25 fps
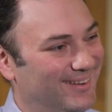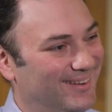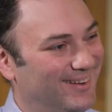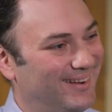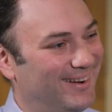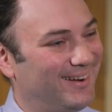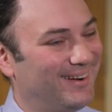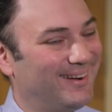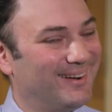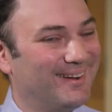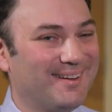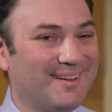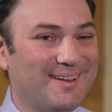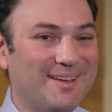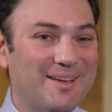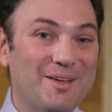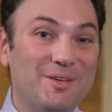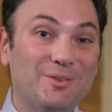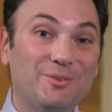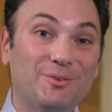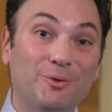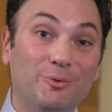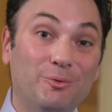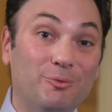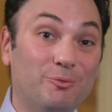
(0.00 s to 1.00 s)
Ah,
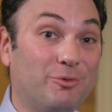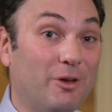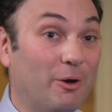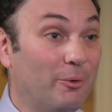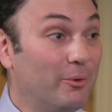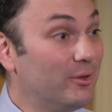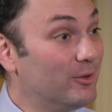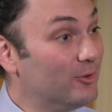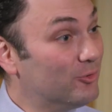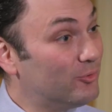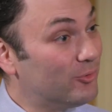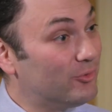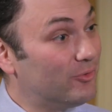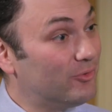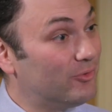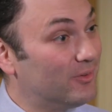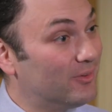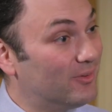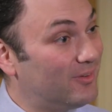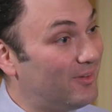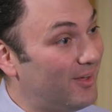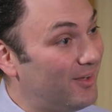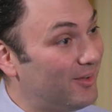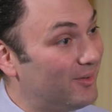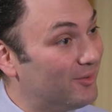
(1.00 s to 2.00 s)
so very interesting
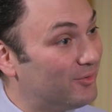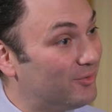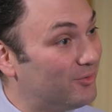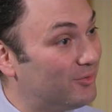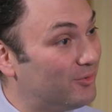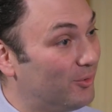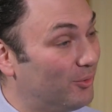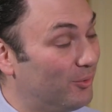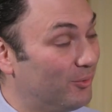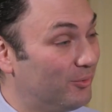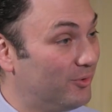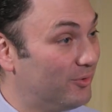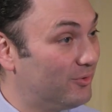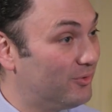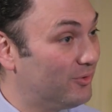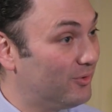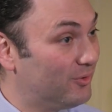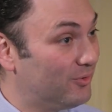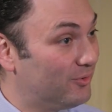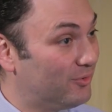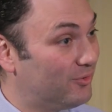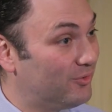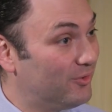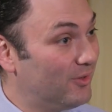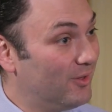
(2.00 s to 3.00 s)
case. So this
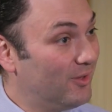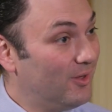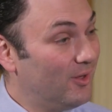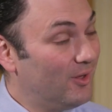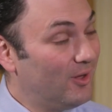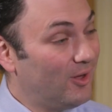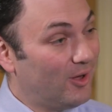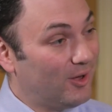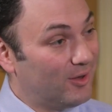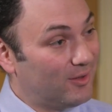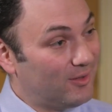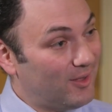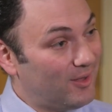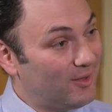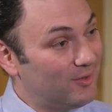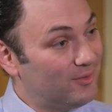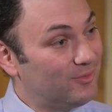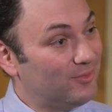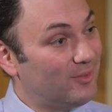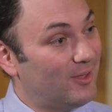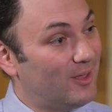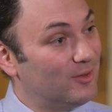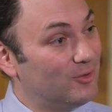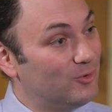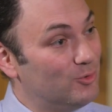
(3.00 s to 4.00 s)
is a case
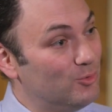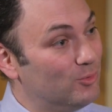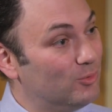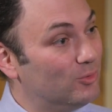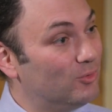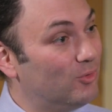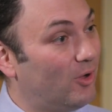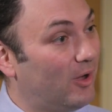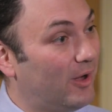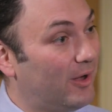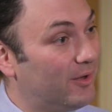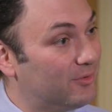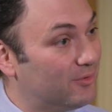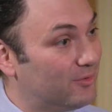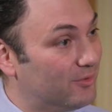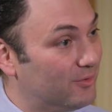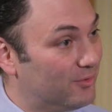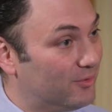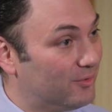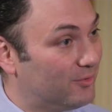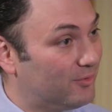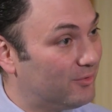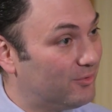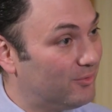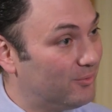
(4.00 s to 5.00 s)
that
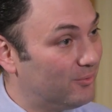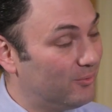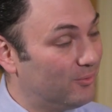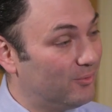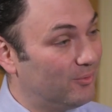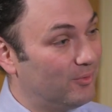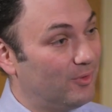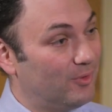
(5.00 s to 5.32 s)
utilizes